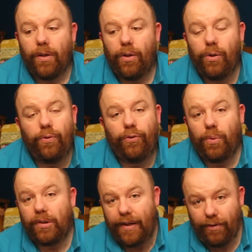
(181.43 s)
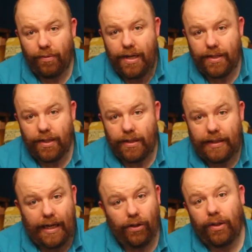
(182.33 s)
who, for whatever reasons,
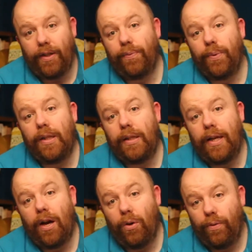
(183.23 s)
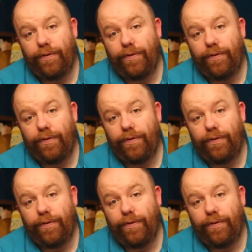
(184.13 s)
cannot live within their own